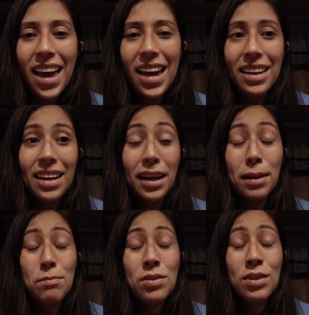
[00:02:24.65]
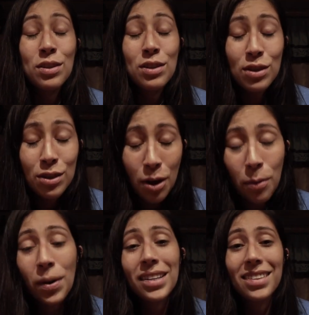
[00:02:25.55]
and I am
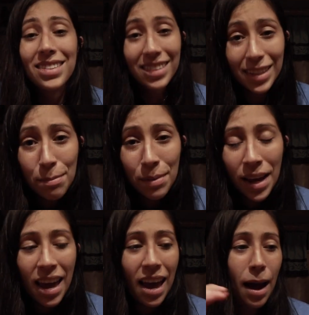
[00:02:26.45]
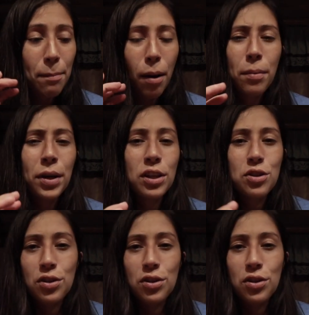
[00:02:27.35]
so ready to sleep. I'm probably gonna